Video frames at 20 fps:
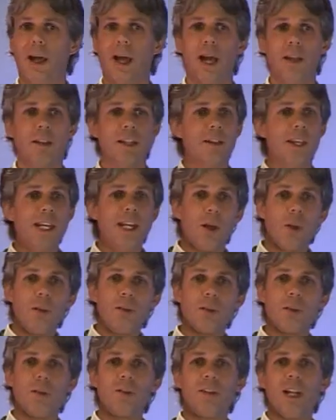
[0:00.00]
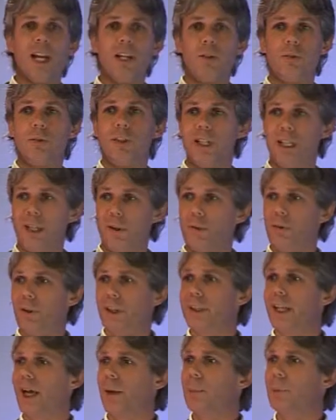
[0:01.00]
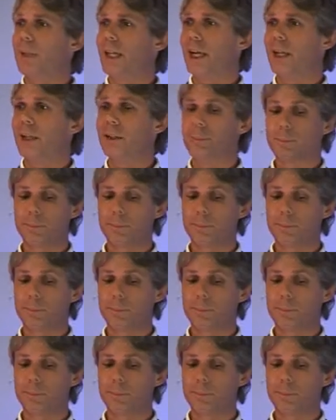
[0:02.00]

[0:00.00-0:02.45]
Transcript: And then they go through the stage of delivering that plan.